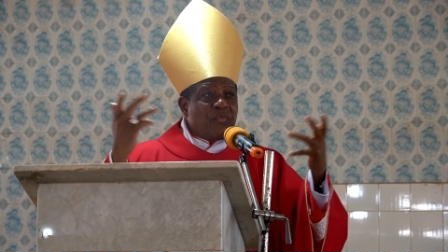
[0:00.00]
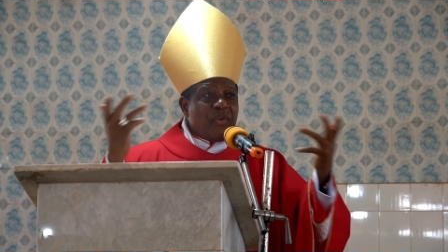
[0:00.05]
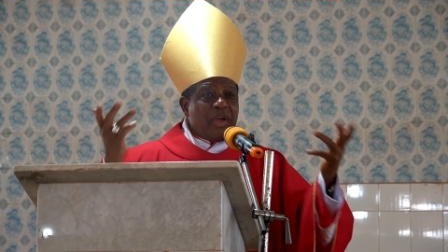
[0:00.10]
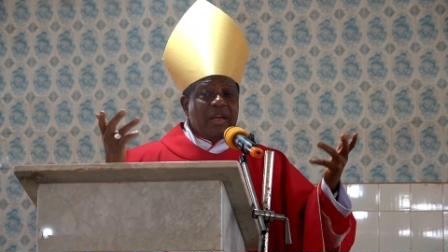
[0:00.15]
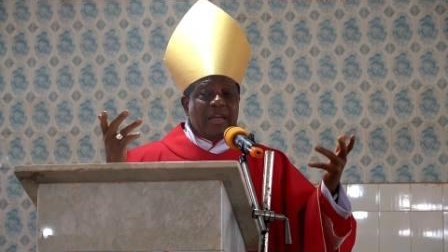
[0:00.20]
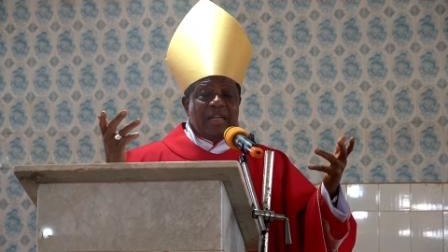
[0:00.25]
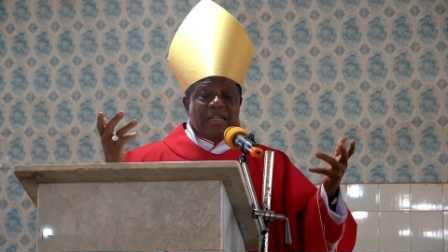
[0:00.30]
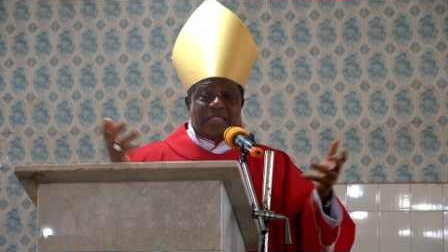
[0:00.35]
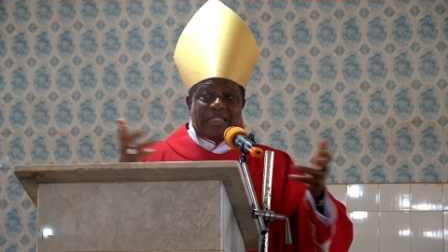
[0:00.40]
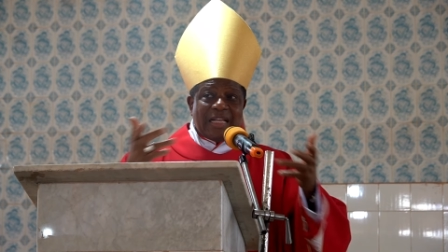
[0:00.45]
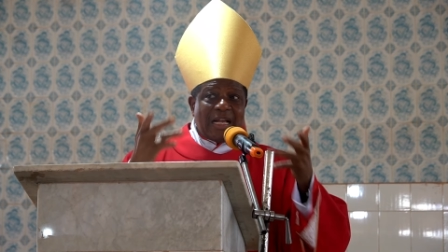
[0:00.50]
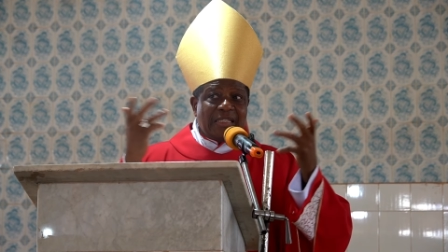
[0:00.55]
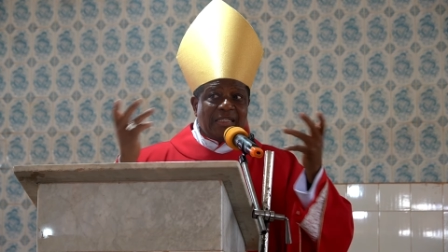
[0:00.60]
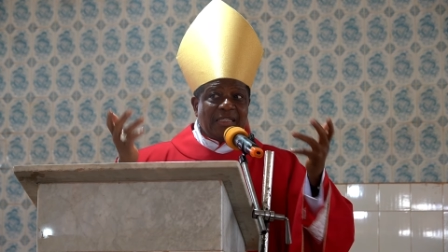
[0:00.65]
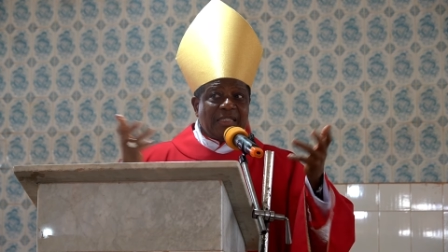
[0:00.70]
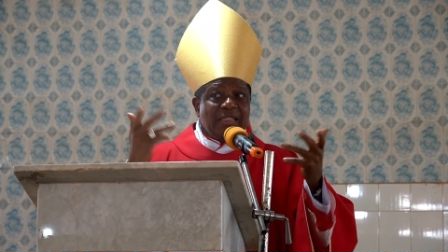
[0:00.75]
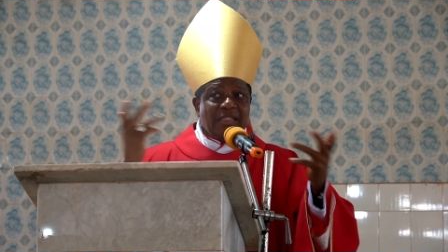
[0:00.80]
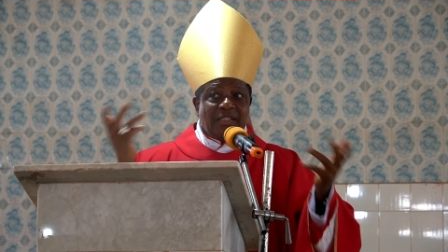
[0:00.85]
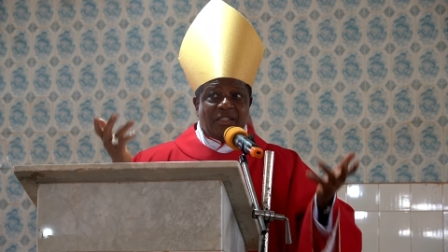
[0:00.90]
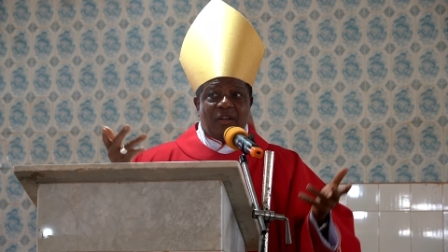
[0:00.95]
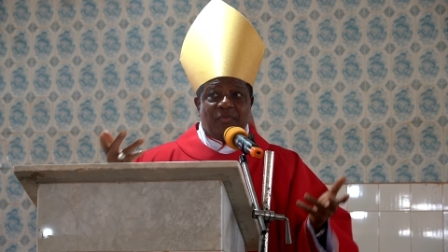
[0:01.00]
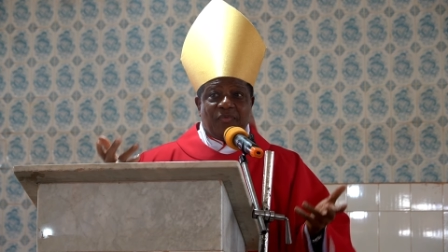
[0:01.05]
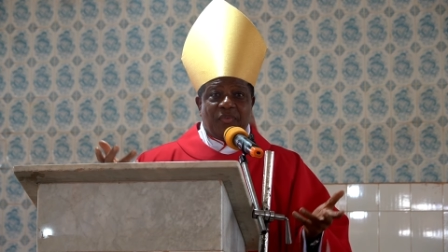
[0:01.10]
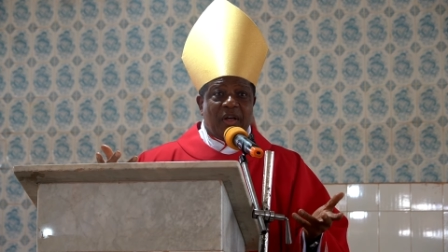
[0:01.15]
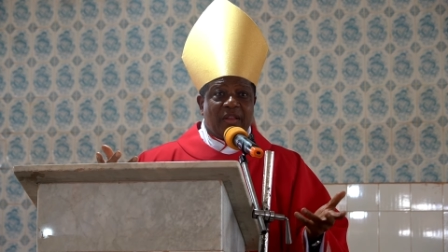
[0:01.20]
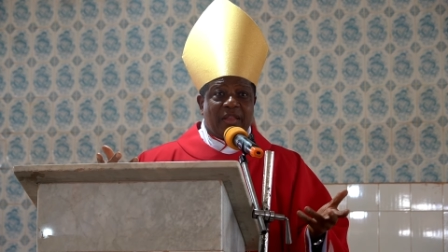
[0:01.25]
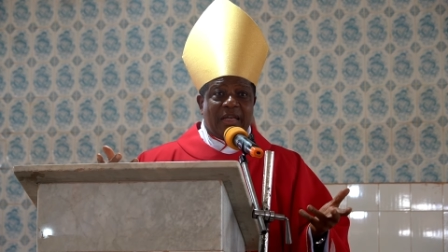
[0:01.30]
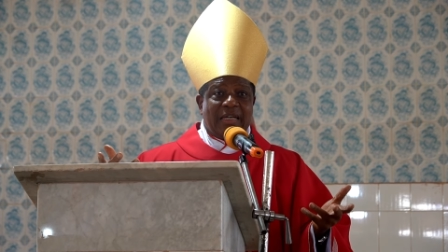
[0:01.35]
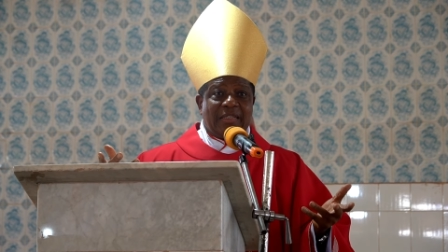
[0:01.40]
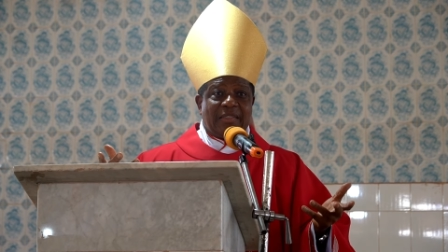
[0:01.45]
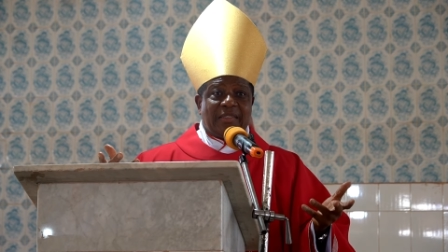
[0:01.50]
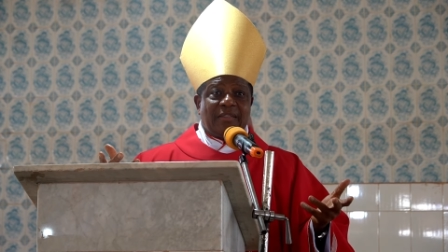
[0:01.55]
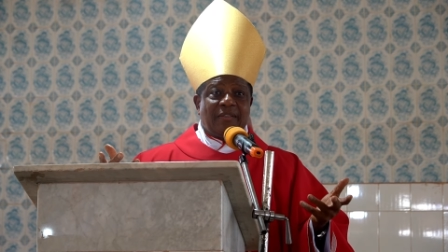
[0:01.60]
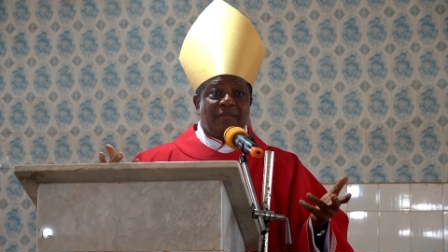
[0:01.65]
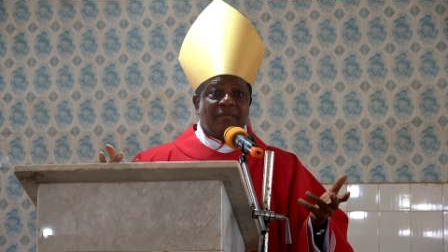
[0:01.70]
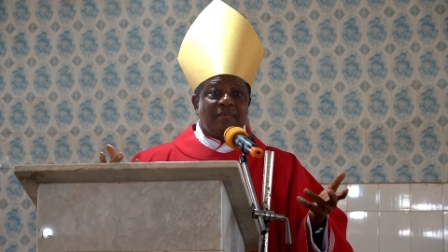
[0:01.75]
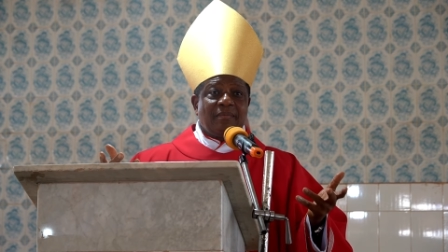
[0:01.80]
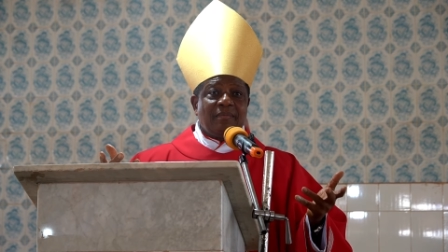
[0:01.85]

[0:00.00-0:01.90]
failings and sins of others.